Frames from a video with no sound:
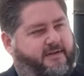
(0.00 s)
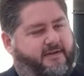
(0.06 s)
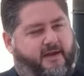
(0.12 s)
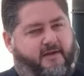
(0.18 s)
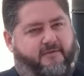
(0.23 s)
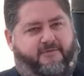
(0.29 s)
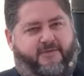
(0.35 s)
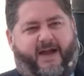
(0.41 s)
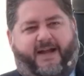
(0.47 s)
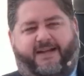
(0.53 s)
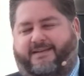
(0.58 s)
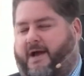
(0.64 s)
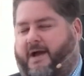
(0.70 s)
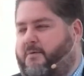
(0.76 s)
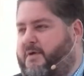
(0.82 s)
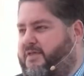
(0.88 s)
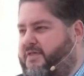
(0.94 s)
affect
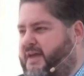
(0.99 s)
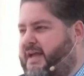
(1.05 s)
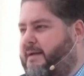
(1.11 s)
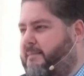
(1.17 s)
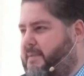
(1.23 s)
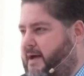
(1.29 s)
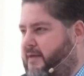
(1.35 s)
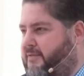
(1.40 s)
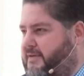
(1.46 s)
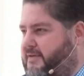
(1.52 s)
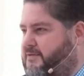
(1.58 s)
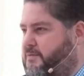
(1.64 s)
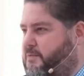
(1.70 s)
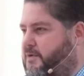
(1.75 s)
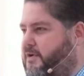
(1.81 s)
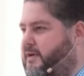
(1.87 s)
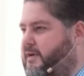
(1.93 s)
how we think about this
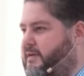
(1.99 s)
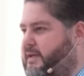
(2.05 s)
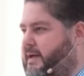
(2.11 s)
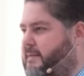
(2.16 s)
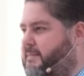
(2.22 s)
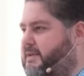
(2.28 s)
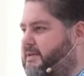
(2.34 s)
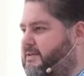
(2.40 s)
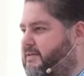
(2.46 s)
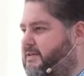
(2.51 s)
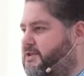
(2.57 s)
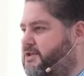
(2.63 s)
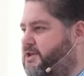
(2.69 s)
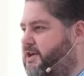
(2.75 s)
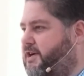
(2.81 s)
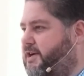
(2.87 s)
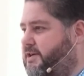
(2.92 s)
word coming to the
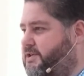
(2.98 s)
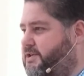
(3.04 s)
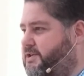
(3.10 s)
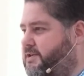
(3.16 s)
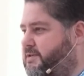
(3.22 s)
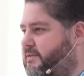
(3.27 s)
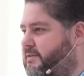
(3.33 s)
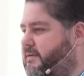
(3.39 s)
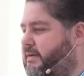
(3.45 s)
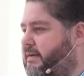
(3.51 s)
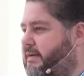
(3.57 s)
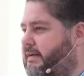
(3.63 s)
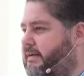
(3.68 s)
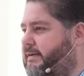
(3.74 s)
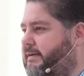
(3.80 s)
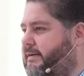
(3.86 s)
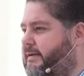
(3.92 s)
church.
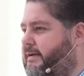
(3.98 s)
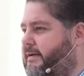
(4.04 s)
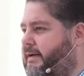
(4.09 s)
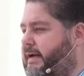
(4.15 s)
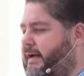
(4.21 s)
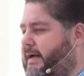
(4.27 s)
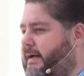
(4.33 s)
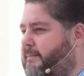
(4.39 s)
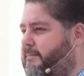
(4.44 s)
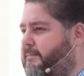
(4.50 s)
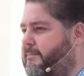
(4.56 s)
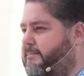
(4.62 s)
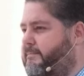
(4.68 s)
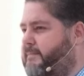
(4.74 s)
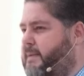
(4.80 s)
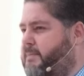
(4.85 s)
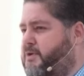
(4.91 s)

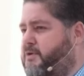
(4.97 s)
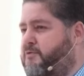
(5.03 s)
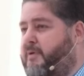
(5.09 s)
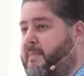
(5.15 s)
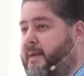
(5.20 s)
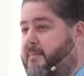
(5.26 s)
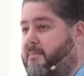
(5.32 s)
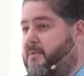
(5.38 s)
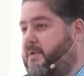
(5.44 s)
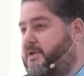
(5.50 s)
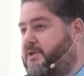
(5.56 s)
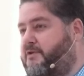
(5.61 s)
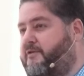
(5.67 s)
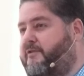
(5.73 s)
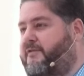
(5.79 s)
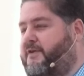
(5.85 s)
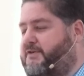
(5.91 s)
Maybe you remember when
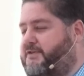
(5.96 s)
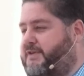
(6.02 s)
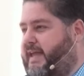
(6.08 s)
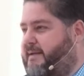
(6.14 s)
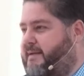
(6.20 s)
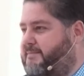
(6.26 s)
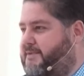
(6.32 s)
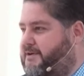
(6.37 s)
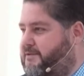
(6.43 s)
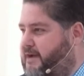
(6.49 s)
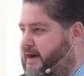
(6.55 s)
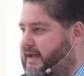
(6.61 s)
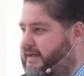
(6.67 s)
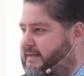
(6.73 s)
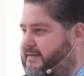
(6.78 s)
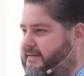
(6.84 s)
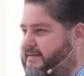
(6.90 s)
you first came to
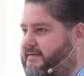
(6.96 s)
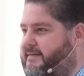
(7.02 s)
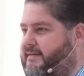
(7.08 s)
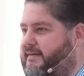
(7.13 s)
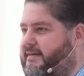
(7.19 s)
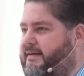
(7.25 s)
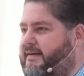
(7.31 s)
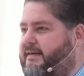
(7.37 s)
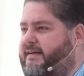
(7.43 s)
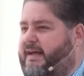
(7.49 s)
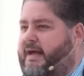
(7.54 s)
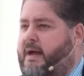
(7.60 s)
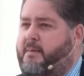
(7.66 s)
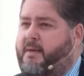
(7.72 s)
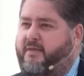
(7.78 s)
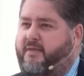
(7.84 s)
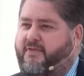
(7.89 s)
Christ
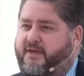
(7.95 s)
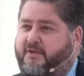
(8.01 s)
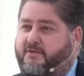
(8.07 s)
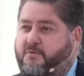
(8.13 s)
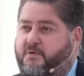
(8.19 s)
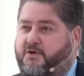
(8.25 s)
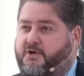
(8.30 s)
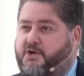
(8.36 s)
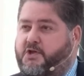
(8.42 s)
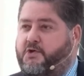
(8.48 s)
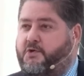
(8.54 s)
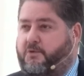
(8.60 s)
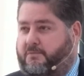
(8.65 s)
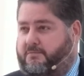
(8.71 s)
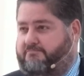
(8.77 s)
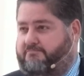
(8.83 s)
and things were new